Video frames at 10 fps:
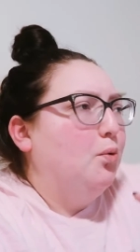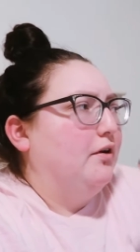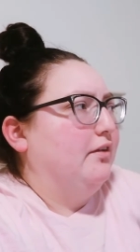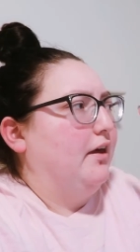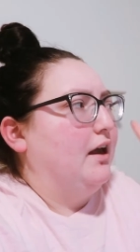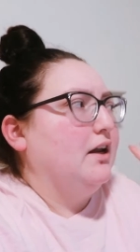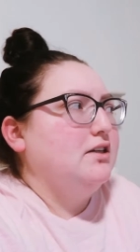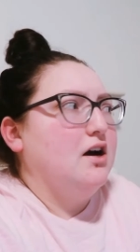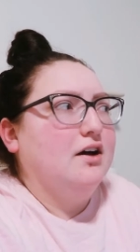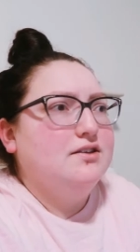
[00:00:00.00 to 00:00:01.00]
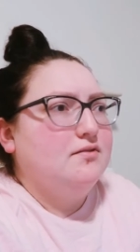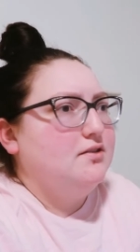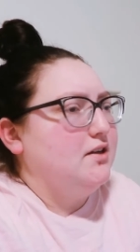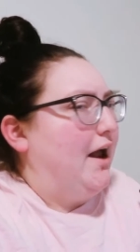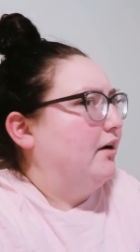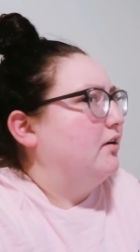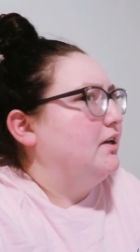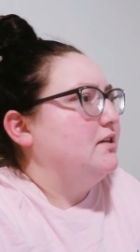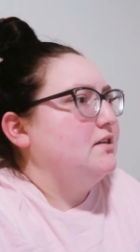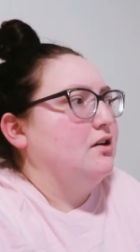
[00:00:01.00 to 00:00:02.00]
with like tons of
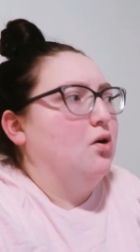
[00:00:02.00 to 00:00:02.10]
sirens